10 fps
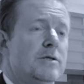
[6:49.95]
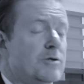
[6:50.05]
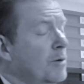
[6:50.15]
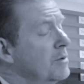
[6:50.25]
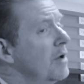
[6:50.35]
The
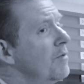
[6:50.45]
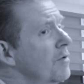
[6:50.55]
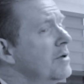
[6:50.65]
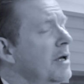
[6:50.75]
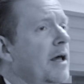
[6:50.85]
jury was out
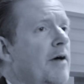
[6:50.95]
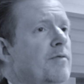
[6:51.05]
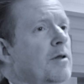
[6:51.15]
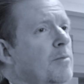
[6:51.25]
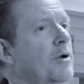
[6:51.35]
for 10.5
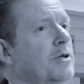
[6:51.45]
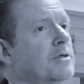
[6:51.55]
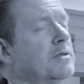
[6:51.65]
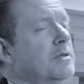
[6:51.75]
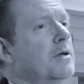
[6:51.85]

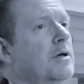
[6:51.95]
deliberations.